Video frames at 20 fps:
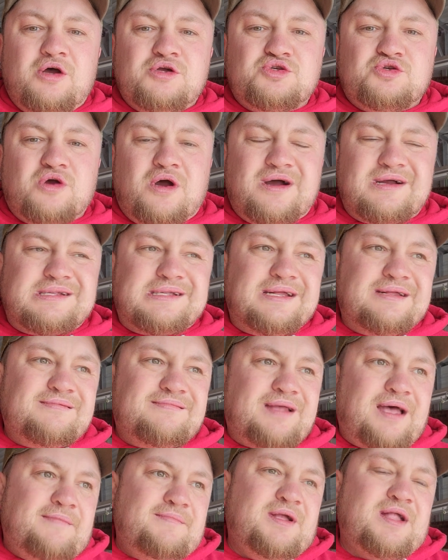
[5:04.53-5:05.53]
trucks,
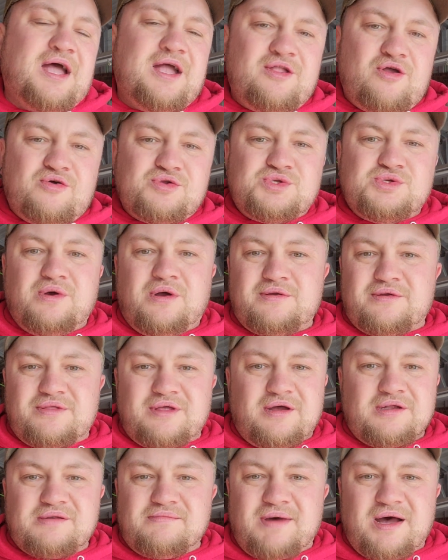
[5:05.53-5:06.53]
and I mean, I know
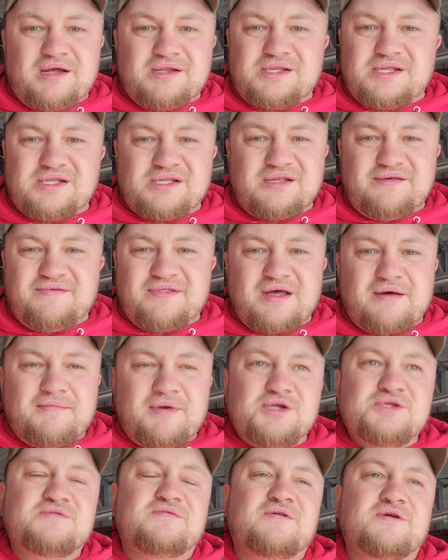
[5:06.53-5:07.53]
200,000 miles isn't even that
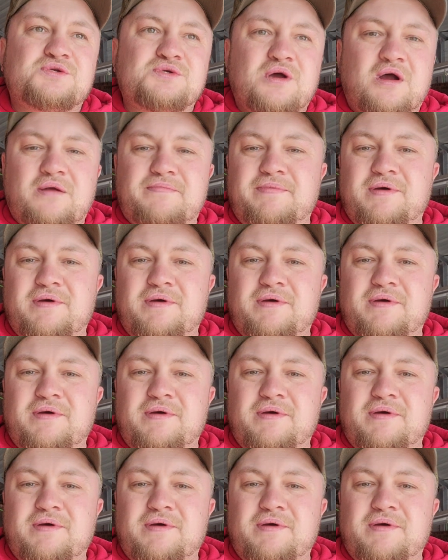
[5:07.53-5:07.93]
much for a truck,